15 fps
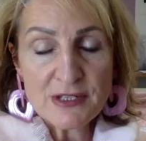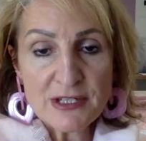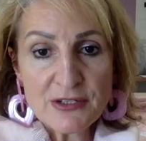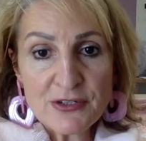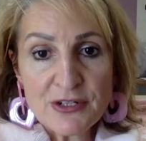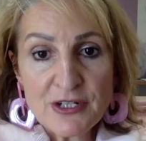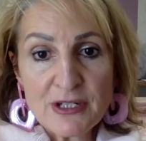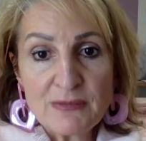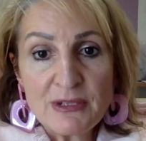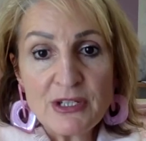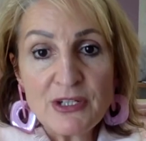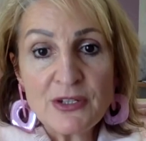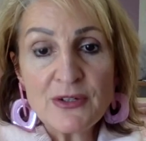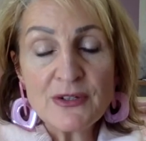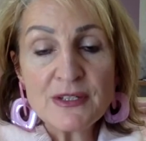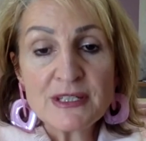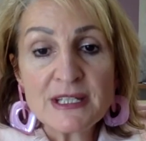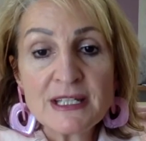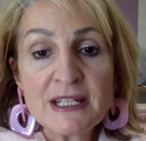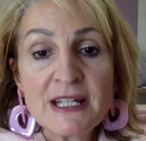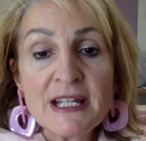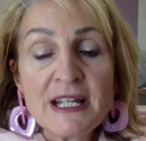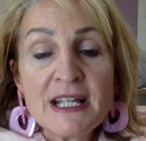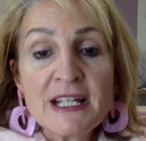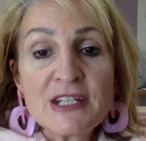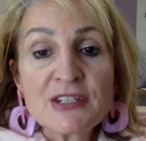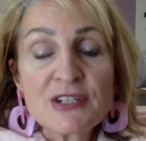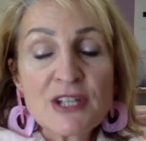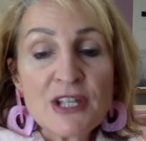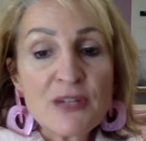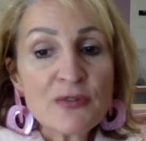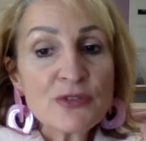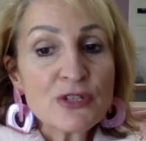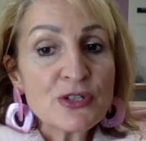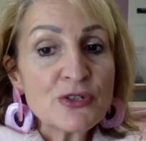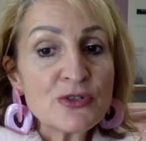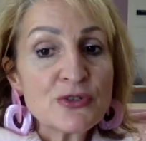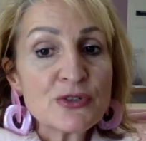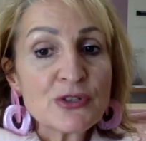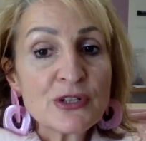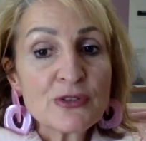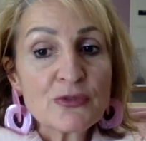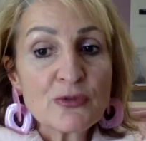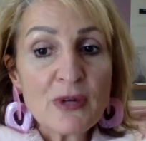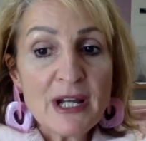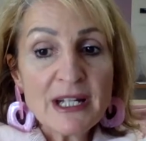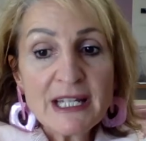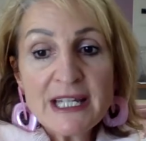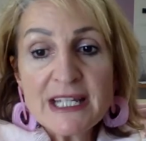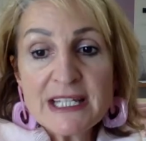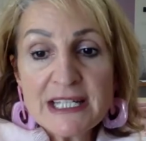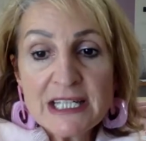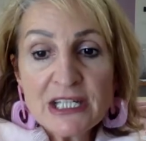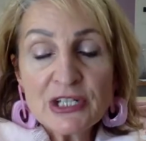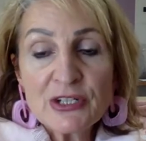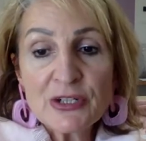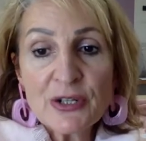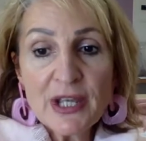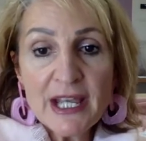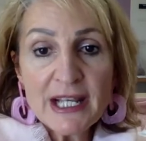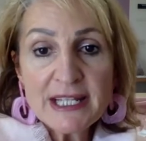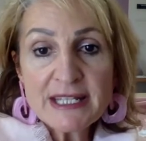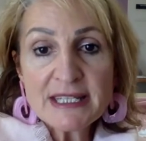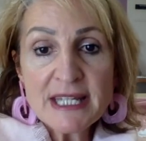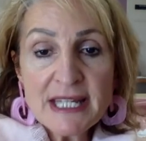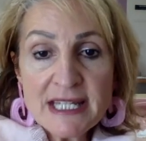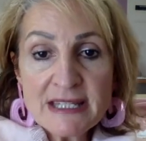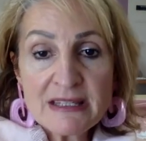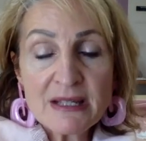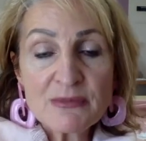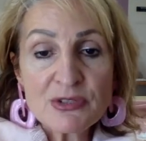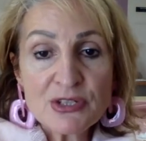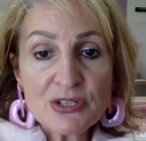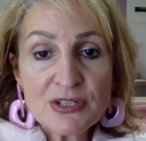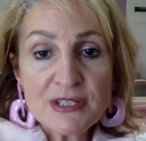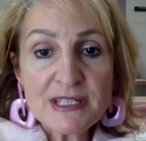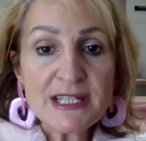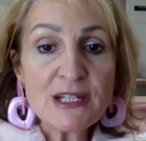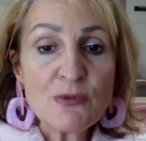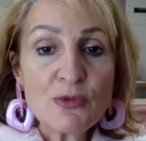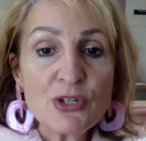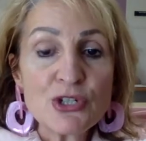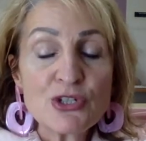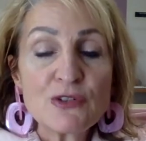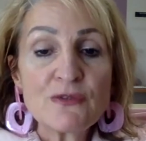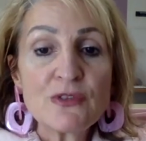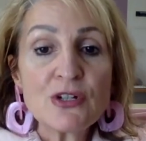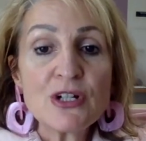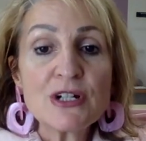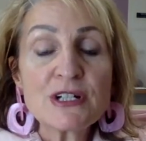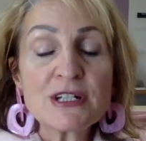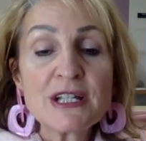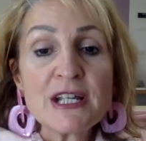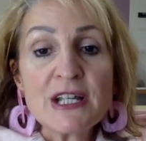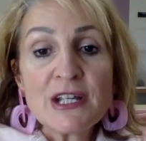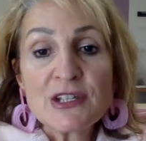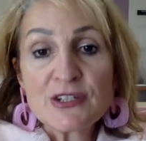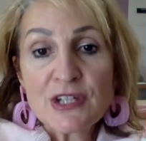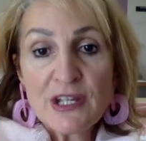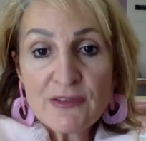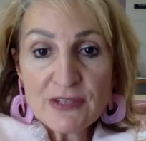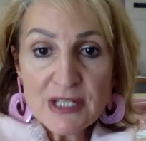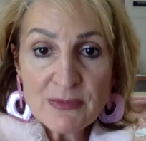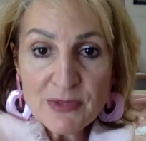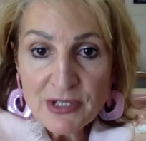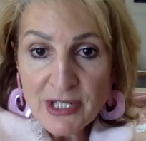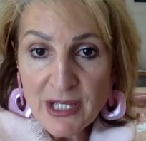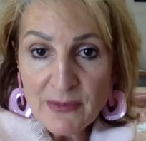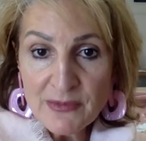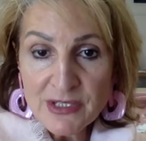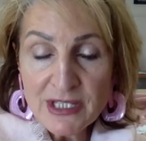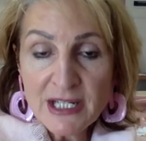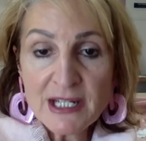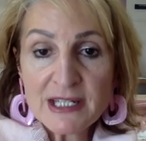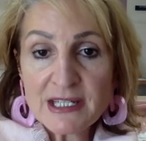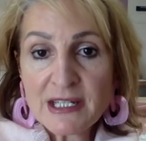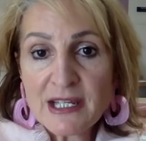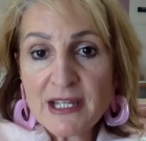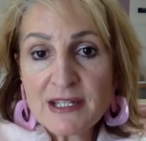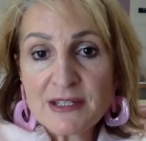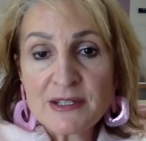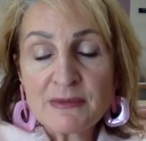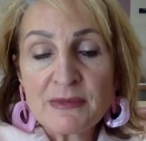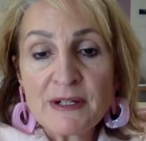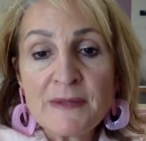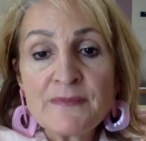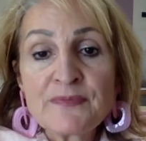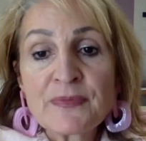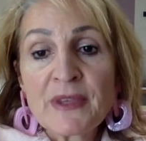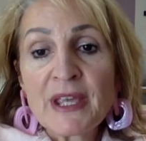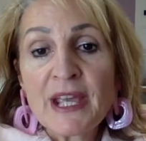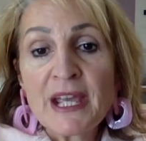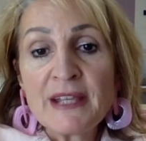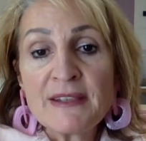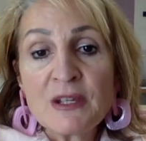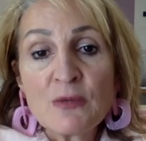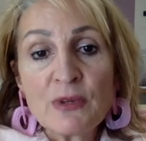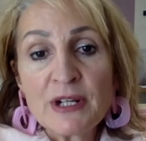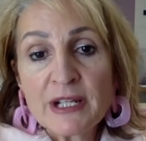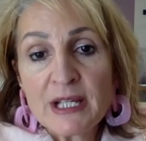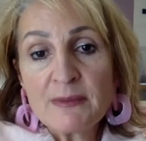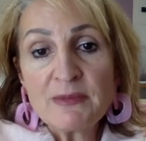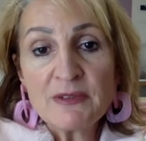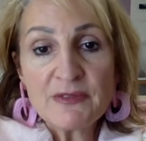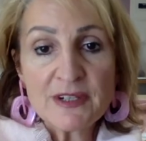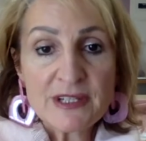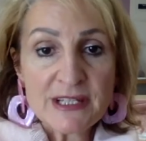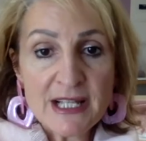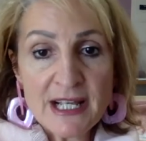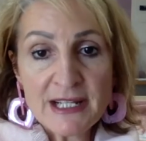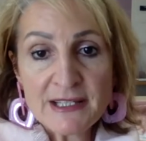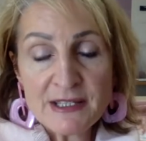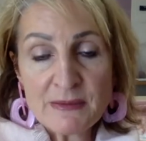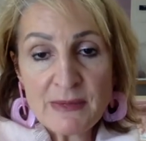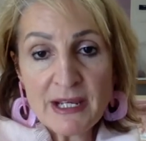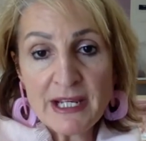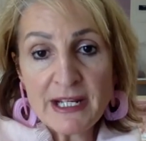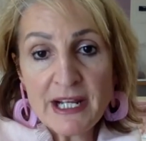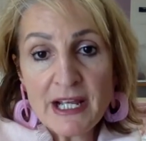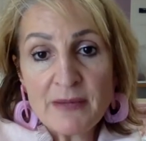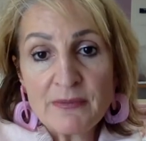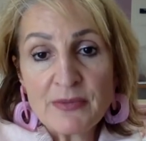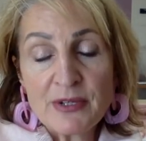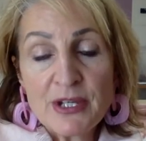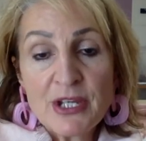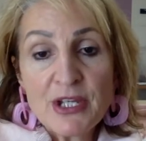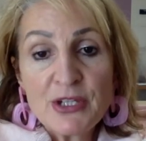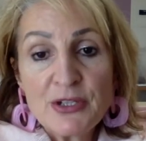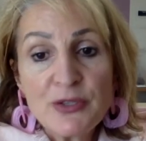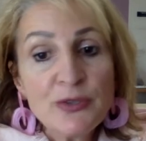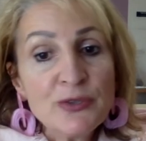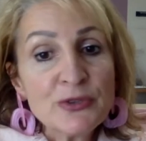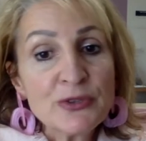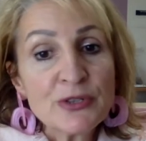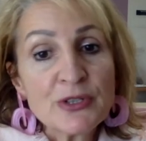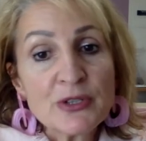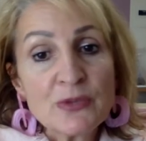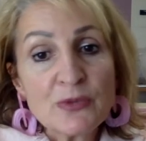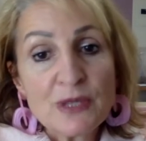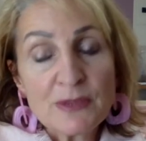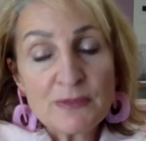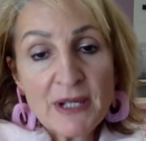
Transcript: that you're going to be using. So, and also you can quite easily, access them to see what you've got. So if someone comes in as a customer and they want a couple of designs made up, you know what